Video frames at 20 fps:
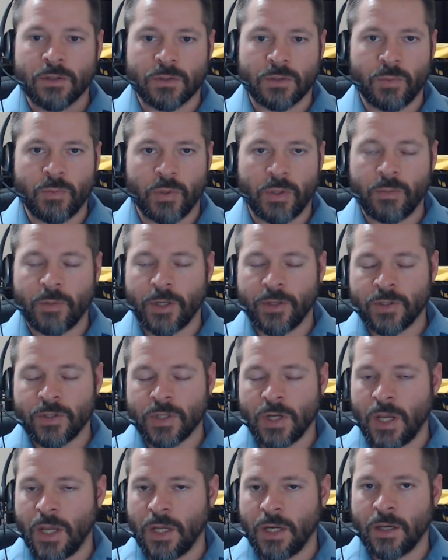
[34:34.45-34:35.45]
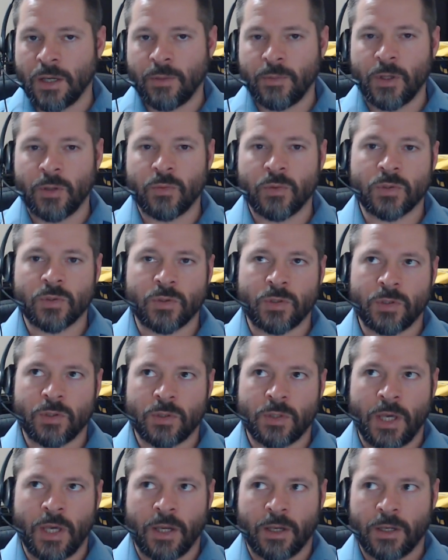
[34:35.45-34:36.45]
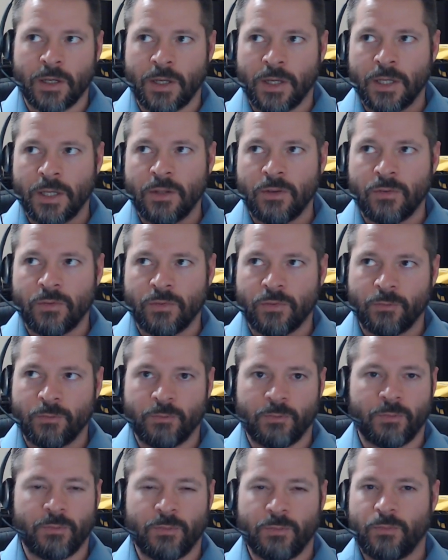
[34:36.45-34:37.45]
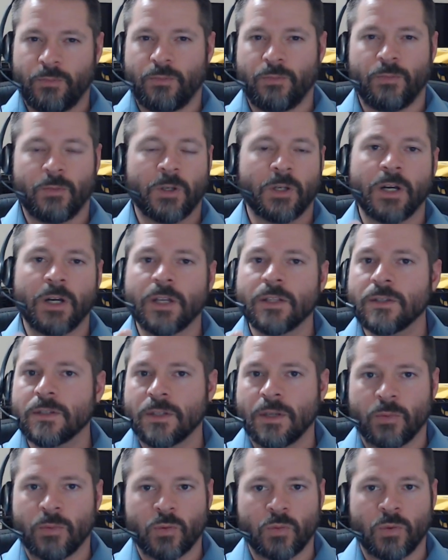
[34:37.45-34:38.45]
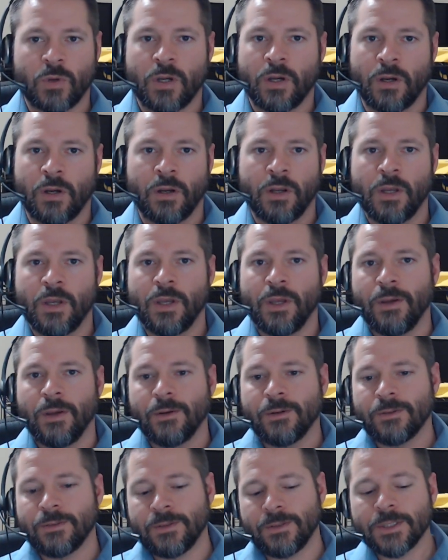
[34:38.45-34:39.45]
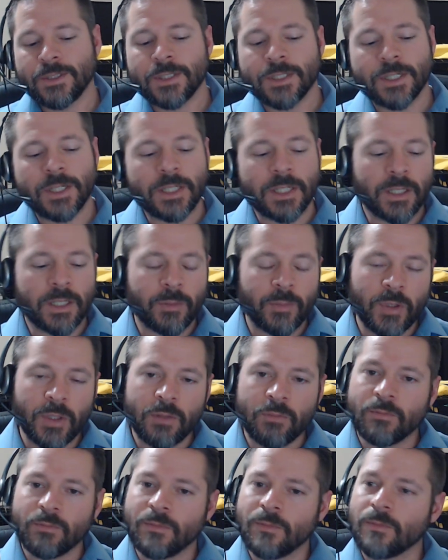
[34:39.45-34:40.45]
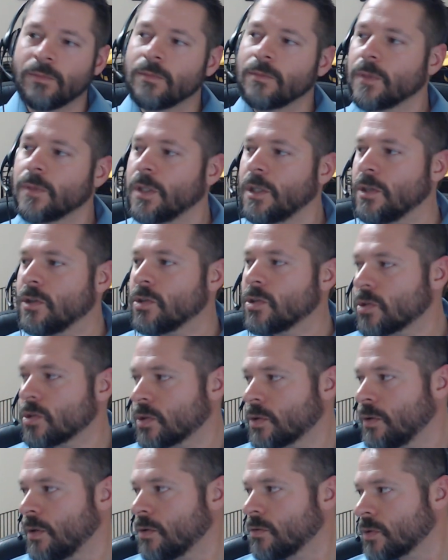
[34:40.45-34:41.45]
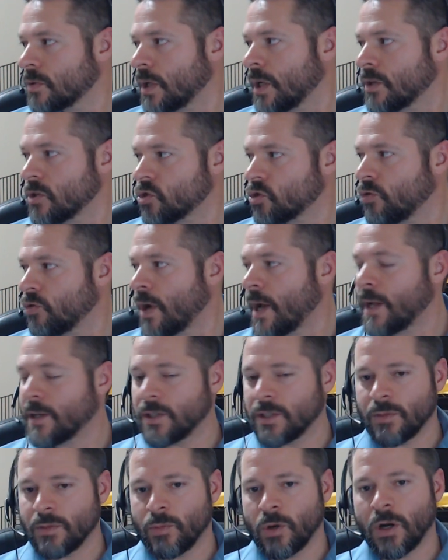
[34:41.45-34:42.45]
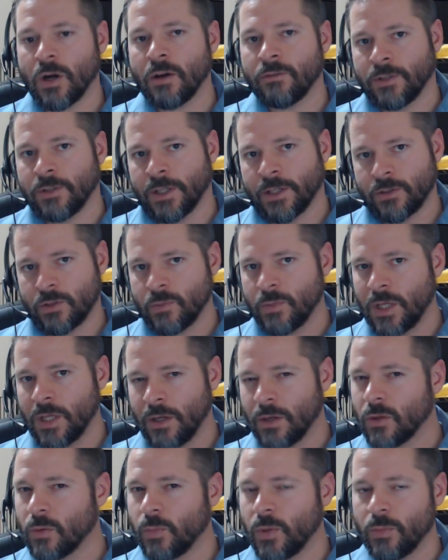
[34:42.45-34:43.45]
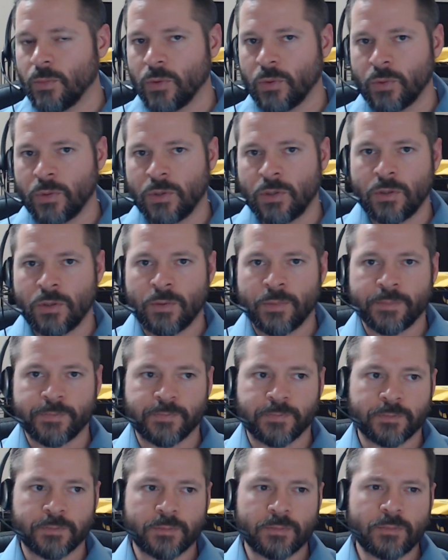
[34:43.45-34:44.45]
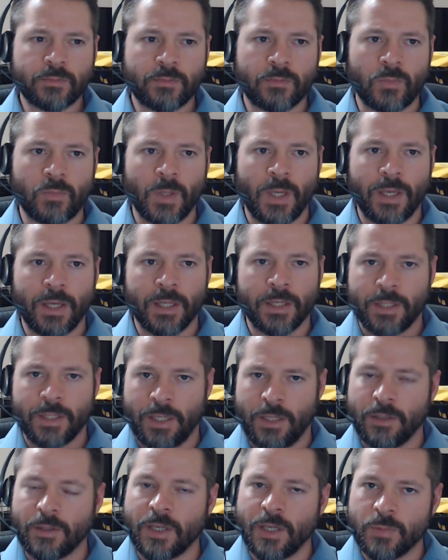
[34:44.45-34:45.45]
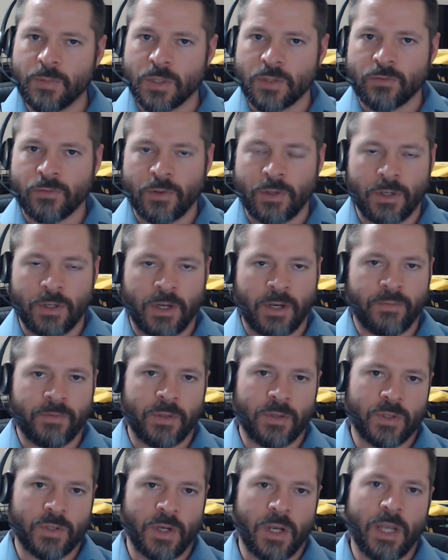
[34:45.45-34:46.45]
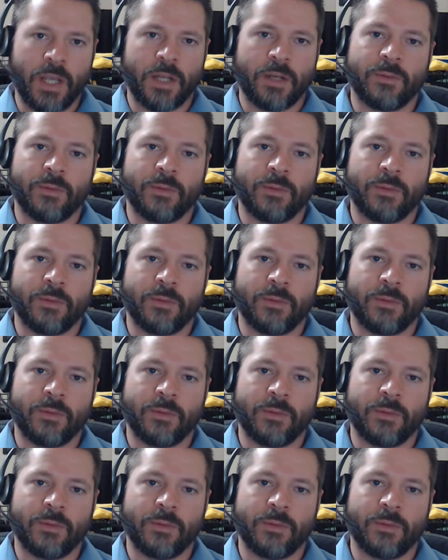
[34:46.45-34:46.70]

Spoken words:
So he put him on the train. I mean, it was just that kind of concept where, and he just, kind of scratches him off like so many other people would do. and keeps his friend off the train.